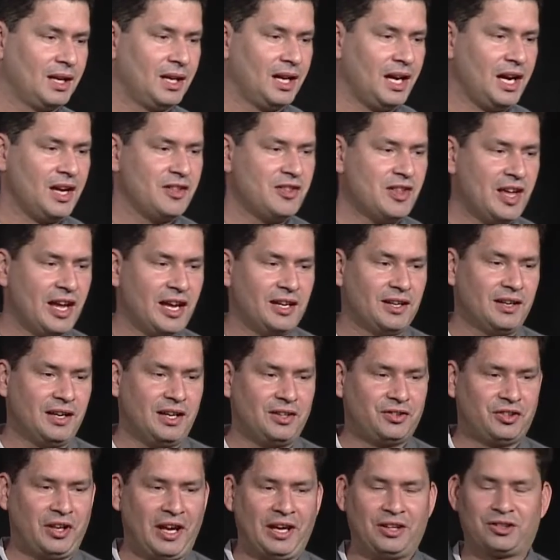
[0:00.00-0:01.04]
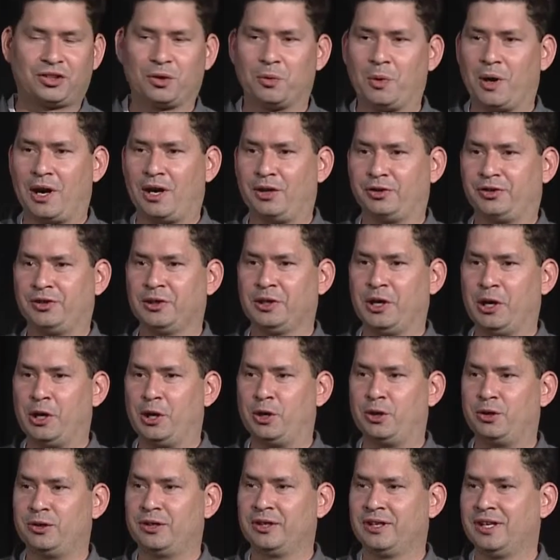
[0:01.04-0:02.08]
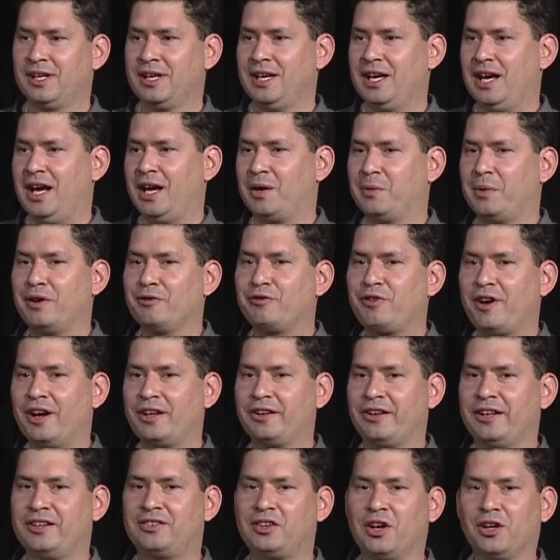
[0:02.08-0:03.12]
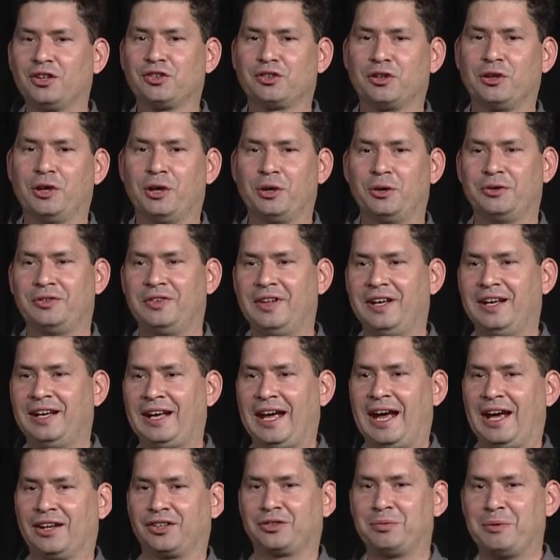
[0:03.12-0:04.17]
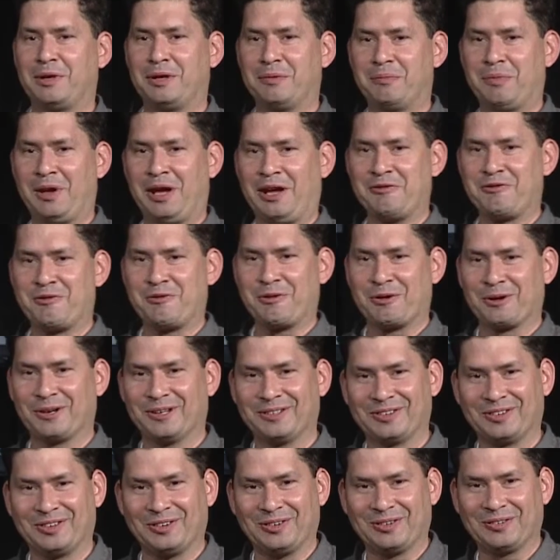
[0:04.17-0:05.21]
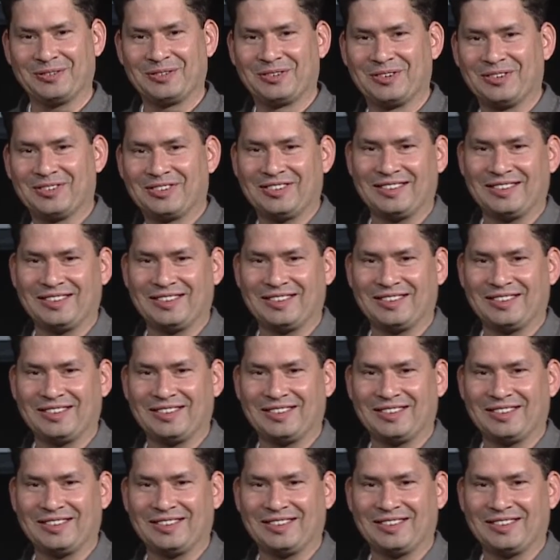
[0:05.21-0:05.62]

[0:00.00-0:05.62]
And then it takes a while to load. And when it finally does load, they ask me to pay for it to see